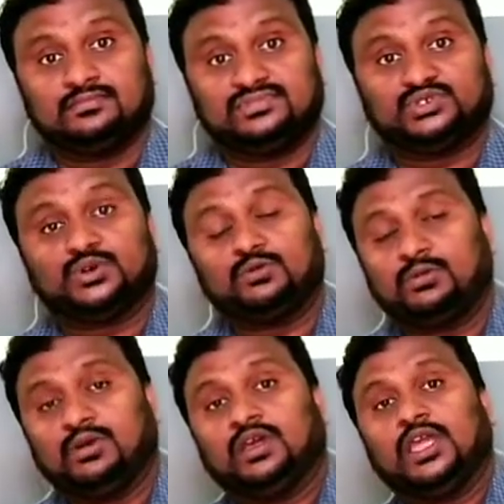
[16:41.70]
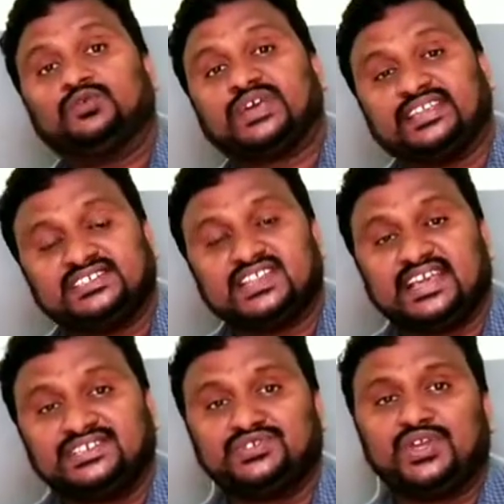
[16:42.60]
So if size is
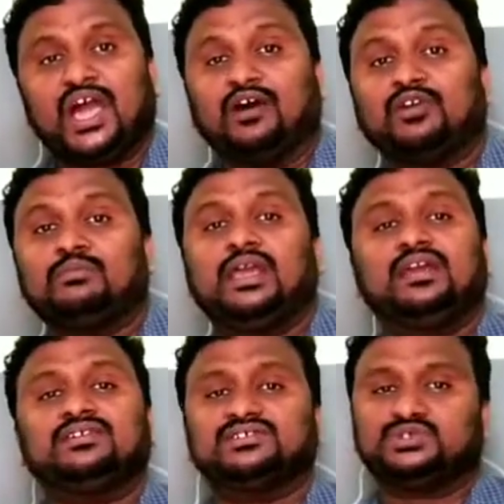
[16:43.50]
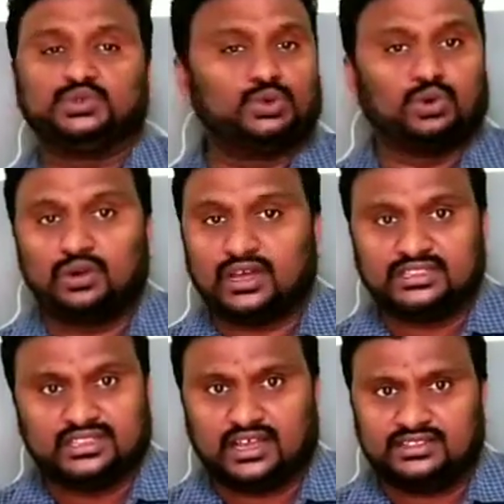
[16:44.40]
less, you have to make 2
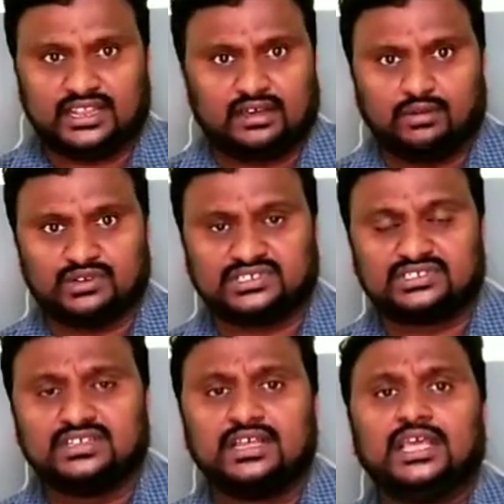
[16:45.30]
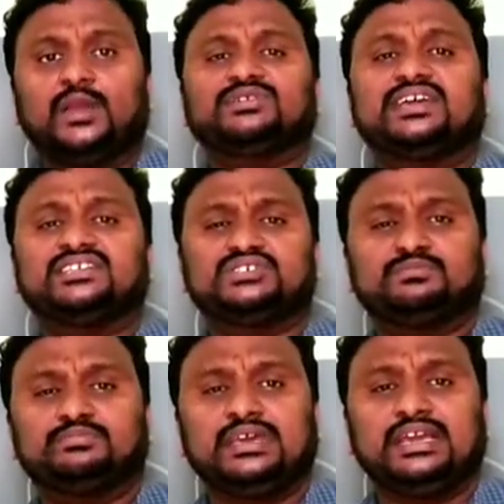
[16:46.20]
holes or 3 holes. If size
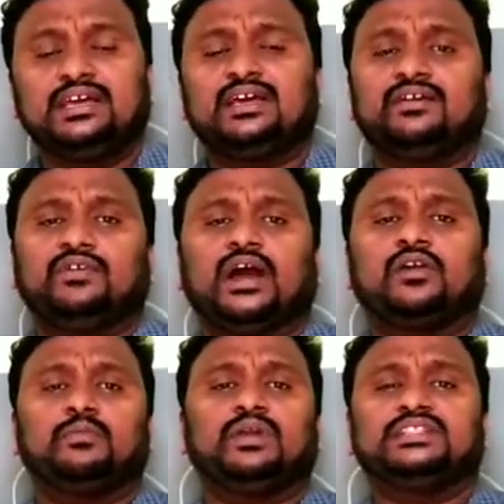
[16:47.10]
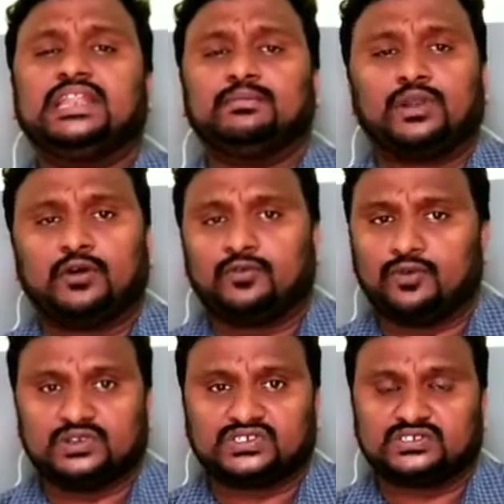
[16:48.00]
is big, we have to make the number of
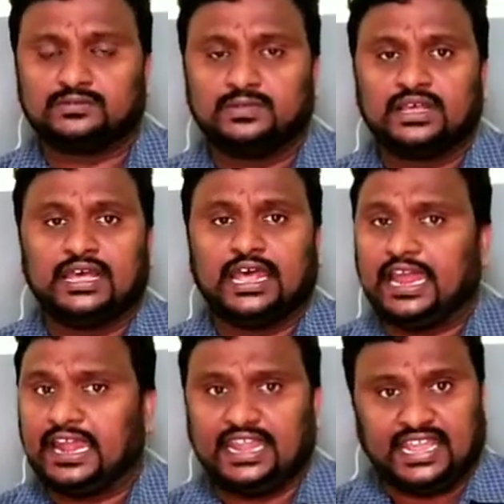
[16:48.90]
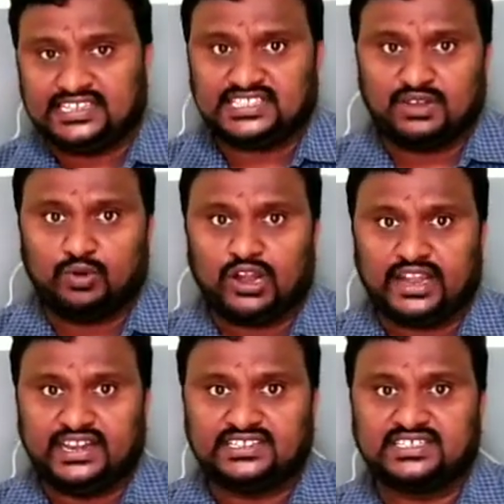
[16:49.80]
holes. And next thing
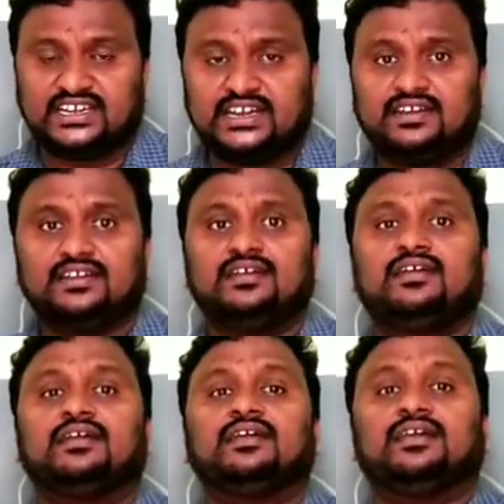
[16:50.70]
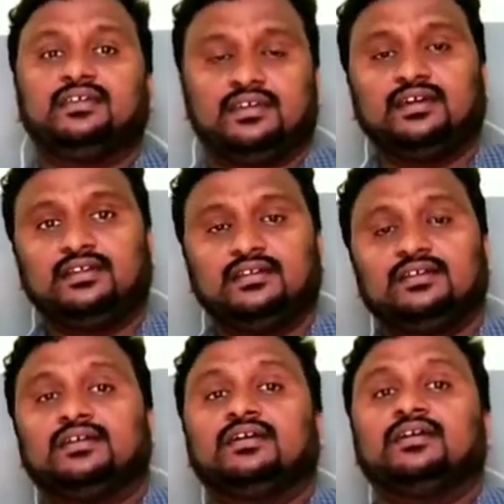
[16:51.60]
what it is that here,
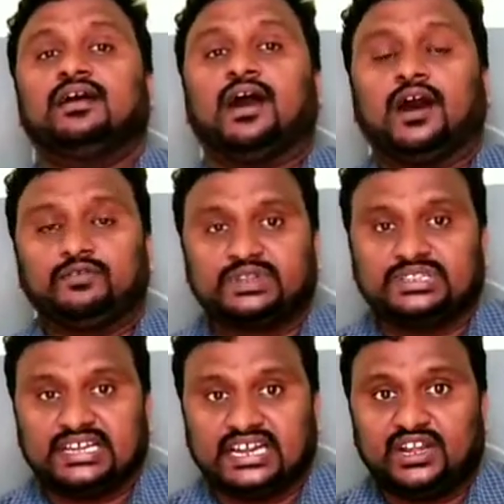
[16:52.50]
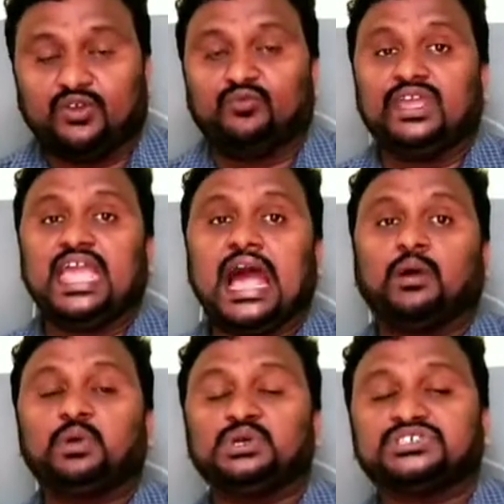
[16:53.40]
after that we
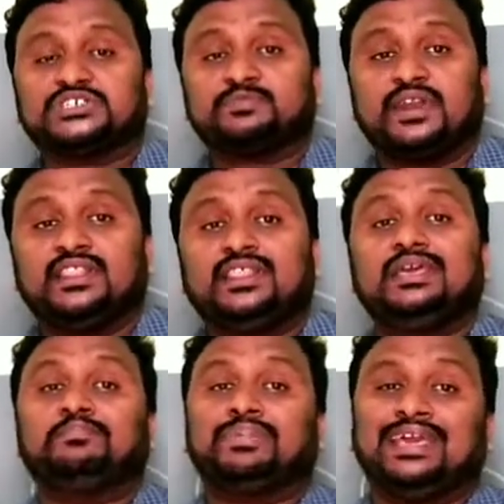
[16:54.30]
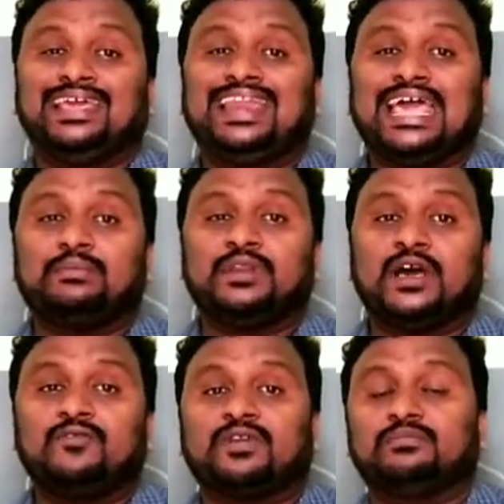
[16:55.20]
have to suspend the plane
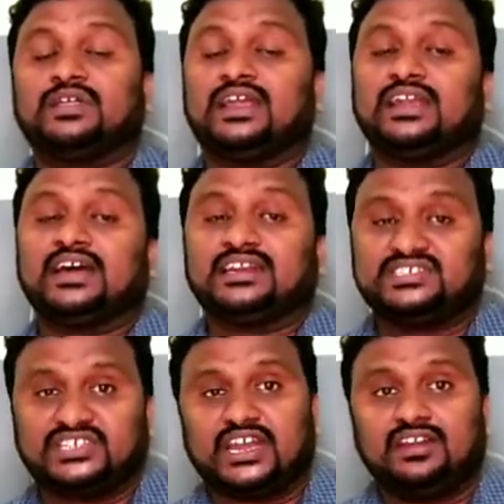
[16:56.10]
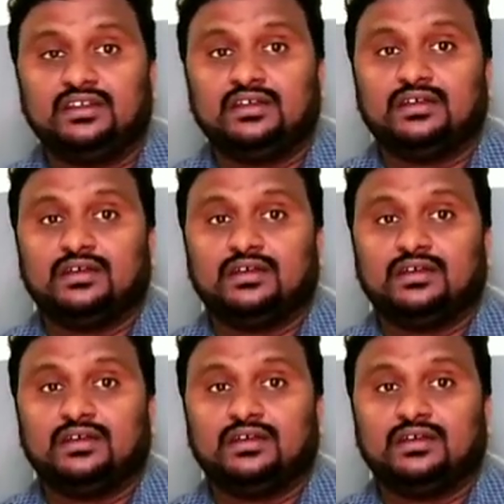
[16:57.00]
lamina from the retard stand